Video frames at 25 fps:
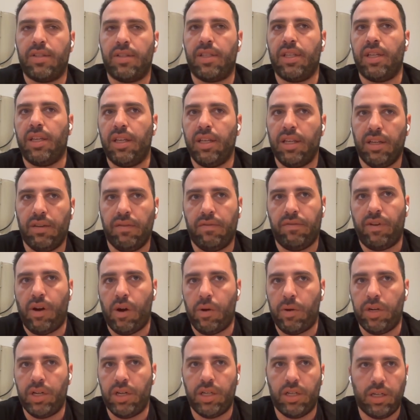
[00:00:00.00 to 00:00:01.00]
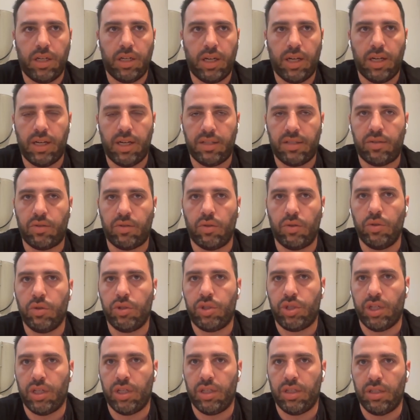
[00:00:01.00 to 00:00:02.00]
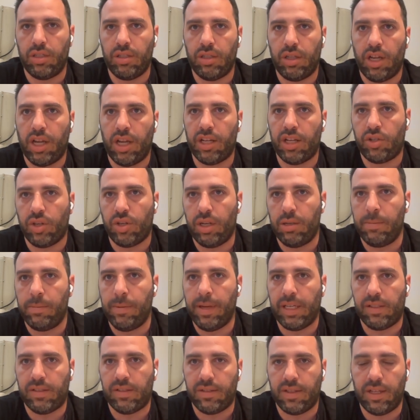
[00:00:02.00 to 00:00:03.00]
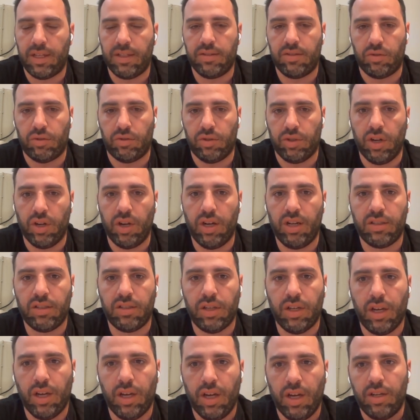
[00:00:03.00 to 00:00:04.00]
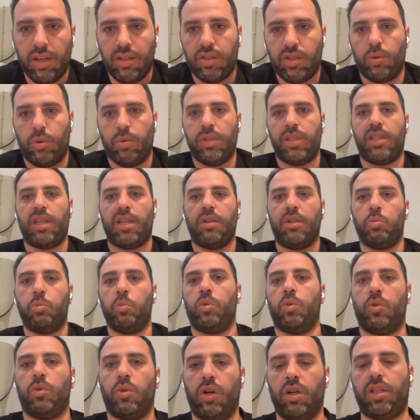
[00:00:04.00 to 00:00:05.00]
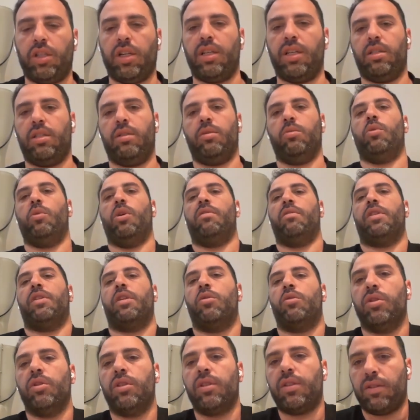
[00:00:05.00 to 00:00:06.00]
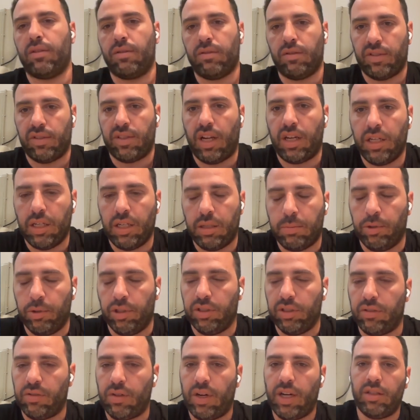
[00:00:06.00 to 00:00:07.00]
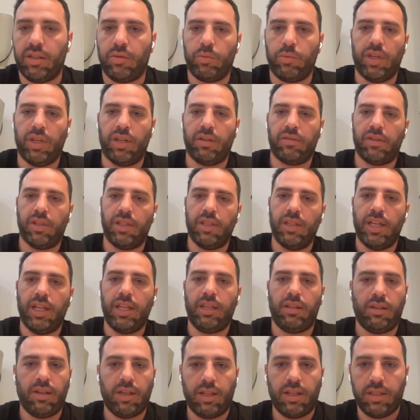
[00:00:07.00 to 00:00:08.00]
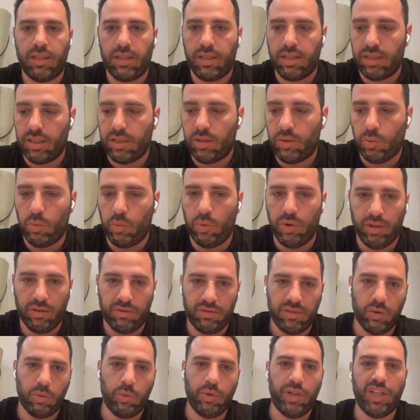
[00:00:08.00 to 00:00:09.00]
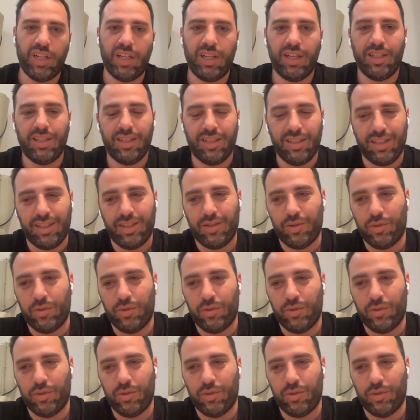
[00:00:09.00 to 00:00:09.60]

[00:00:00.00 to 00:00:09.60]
see if our solution actually makes sense or not. So we said, okay, we have a good starting point, right? We have the data, we have the will,